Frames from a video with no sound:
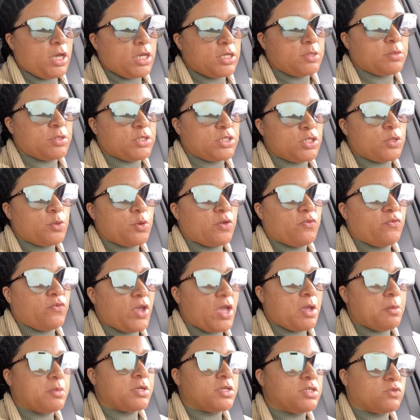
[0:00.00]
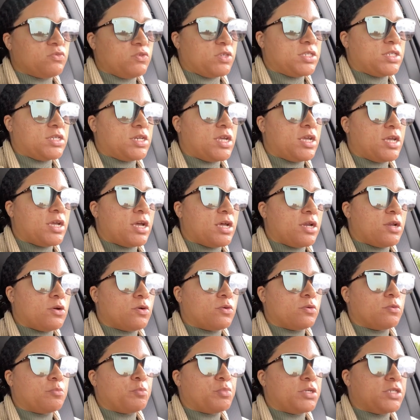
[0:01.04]
especially when family's visiting, I
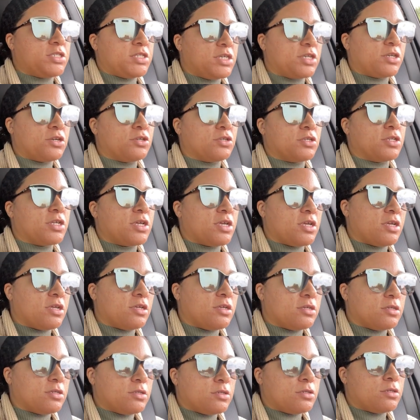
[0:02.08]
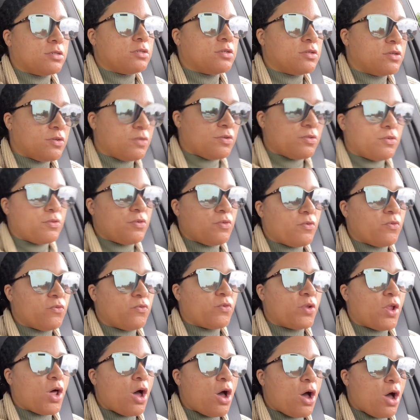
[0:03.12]
don't particularly
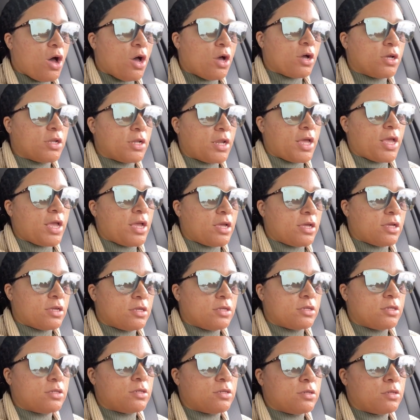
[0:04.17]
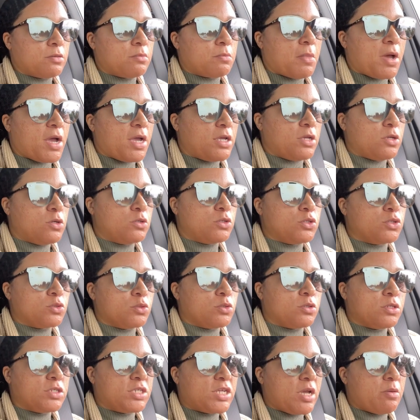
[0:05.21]
vlog like my
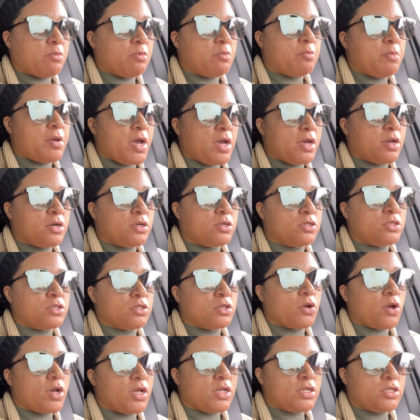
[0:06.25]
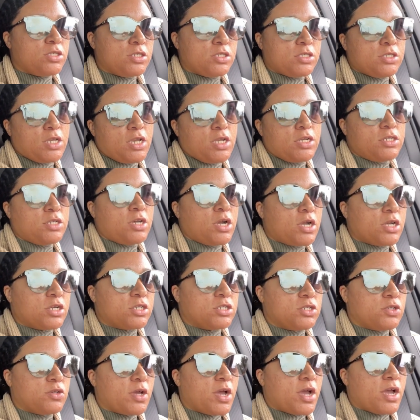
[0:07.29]
usual type of pattern. So I just like talking to
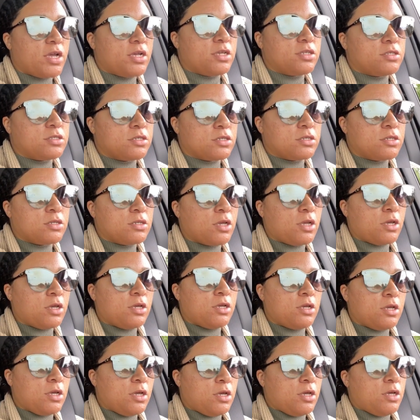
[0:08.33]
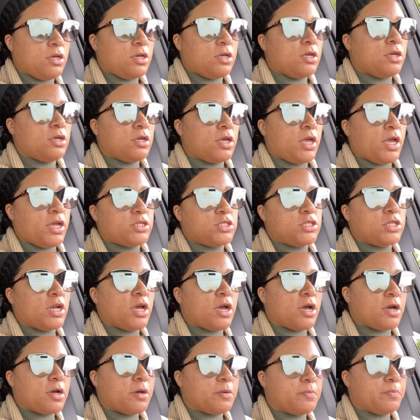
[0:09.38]
you guys, catching
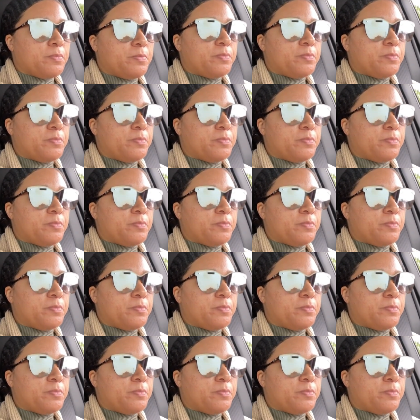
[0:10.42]
up.